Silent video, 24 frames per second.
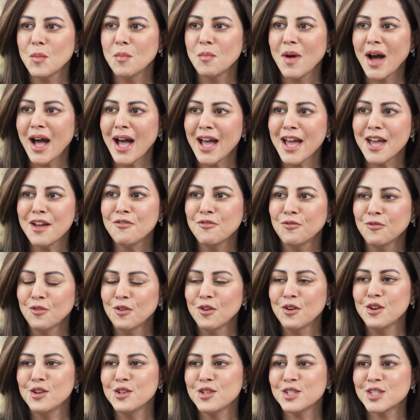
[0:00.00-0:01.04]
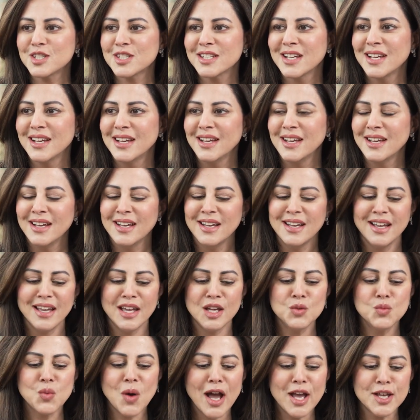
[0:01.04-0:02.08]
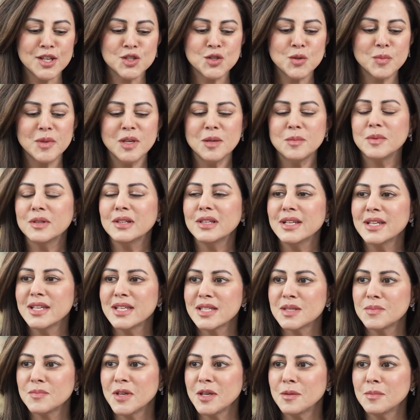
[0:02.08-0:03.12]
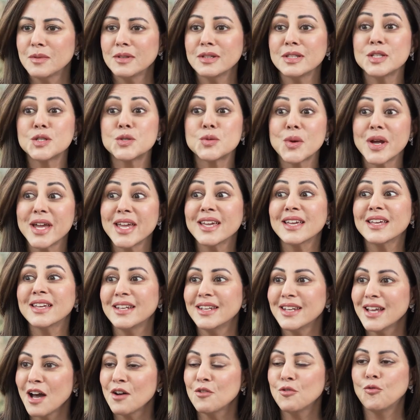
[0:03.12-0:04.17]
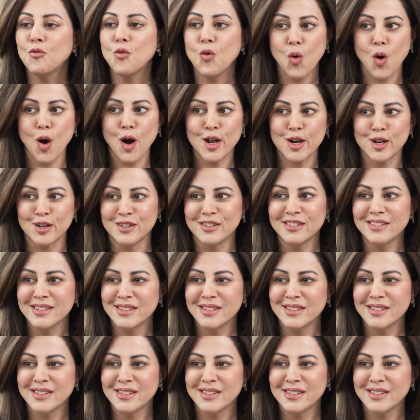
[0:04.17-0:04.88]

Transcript: So my first advice to people is people drink enough water.